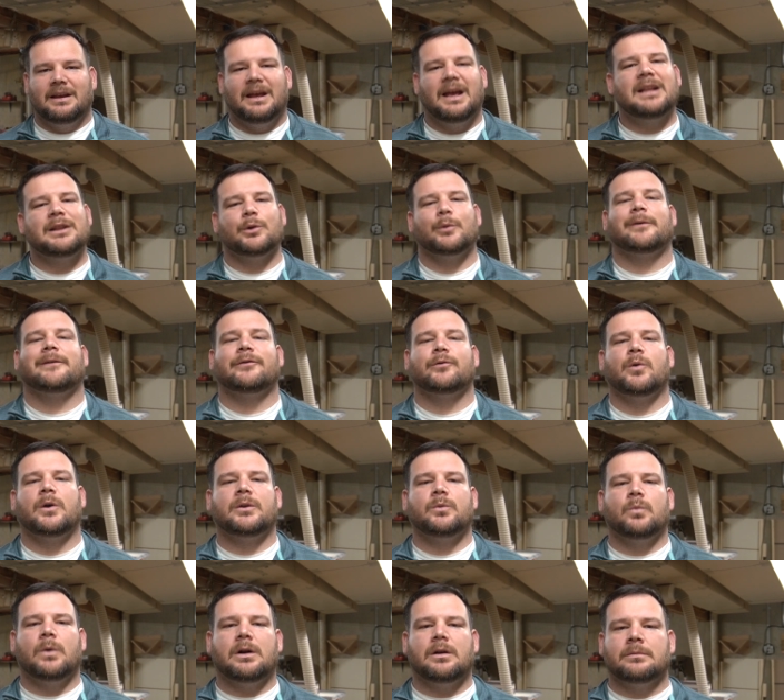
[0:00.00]
Hello
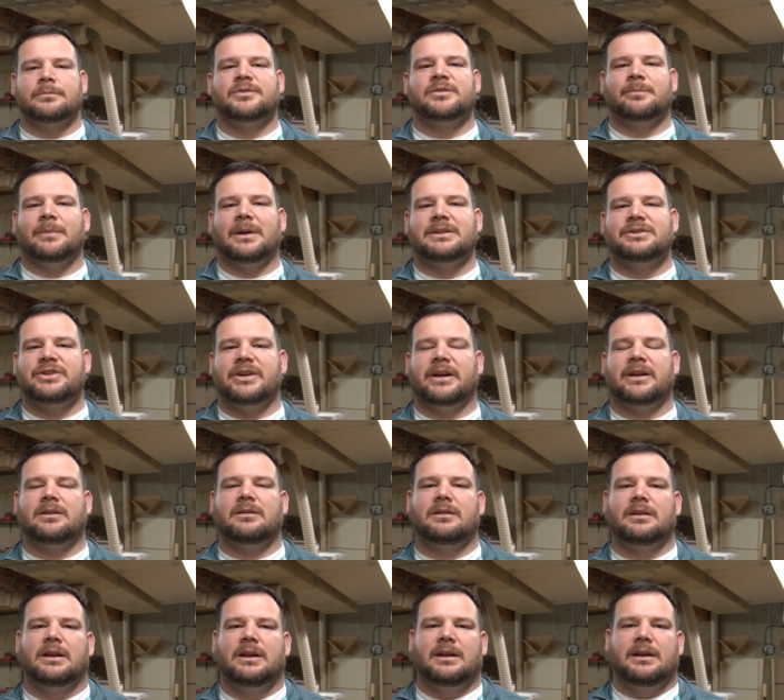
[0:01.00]
everyone, welcome to my
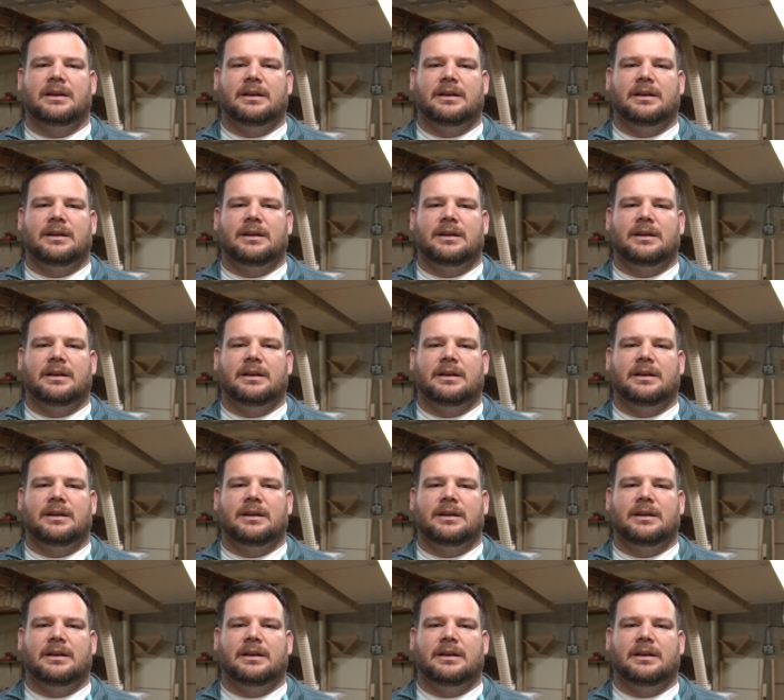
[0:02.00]
channel.